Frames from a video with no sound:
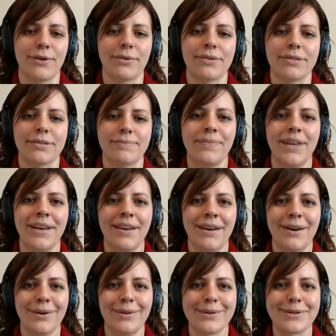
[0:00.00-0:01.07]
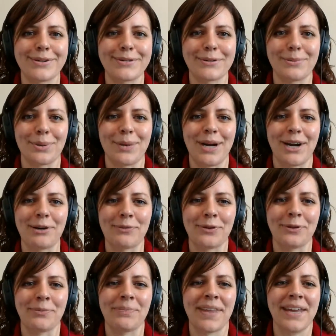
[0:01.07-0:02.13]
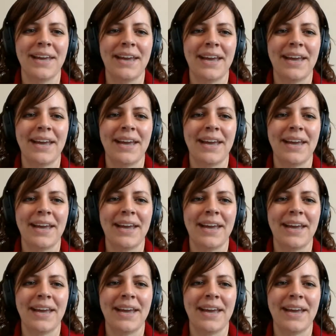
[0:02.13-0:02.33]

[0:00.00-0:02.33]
folks, which is super powerful.